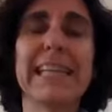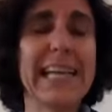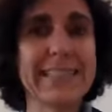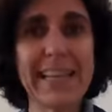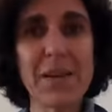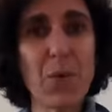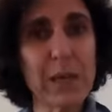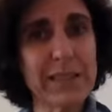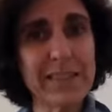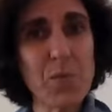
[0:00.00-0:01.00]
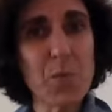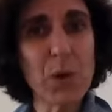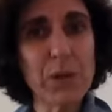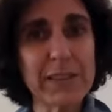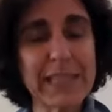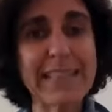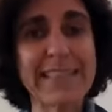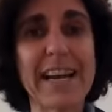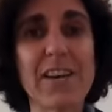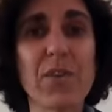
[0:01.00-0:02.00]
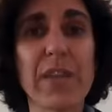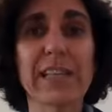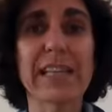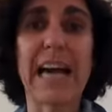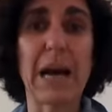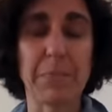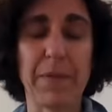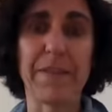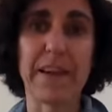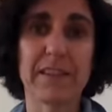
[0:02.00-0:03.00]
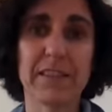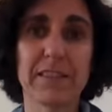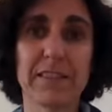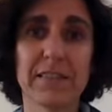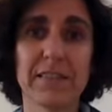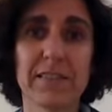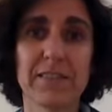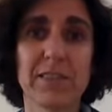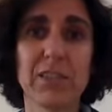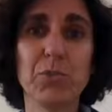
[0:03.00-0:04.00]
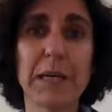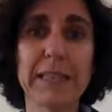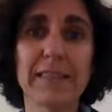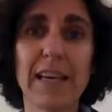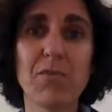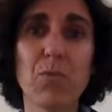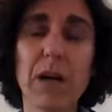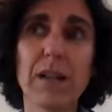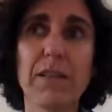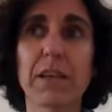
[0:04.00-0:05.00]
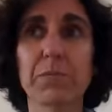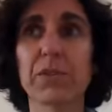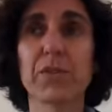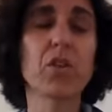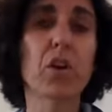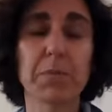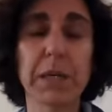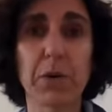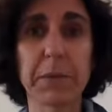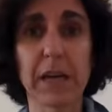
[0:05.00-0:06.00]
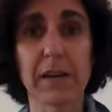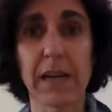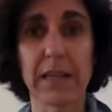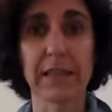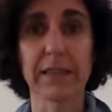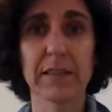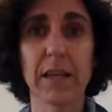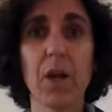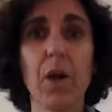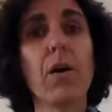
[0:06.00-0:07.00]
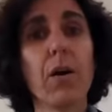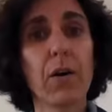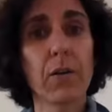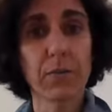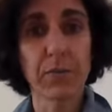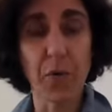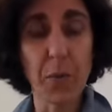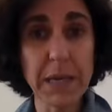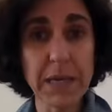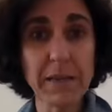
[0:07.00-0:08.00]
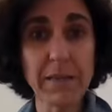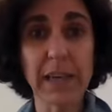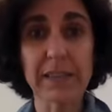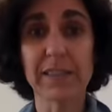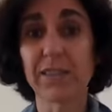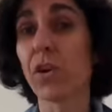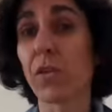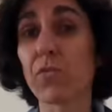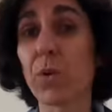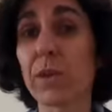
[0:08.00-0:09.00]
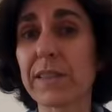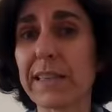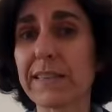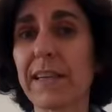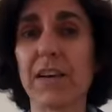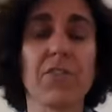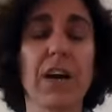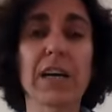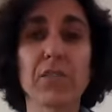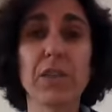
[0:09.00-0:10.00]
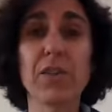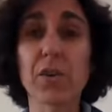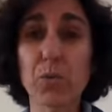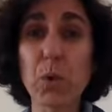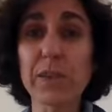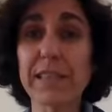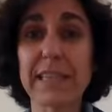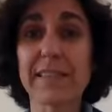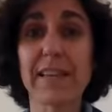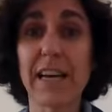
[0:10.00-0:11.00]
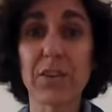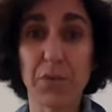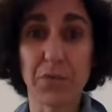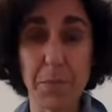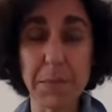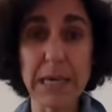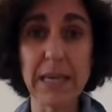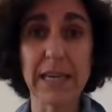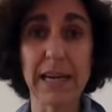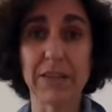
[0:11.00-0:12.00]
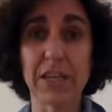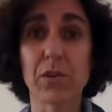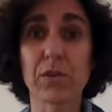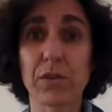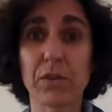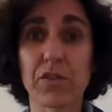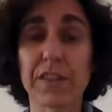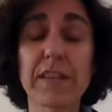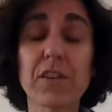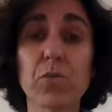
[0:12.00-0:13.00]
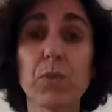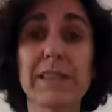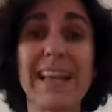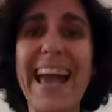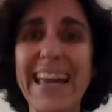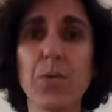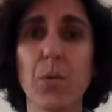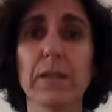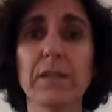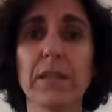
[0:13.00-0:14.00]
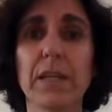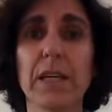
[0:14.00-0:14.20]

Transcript: let's say, what is the worst case scenario that can happen there? And you might say, well, that person not becoming a client. For me, that is not the worst case scenario, actually. The worst case scenario for me in having a conversation with anyone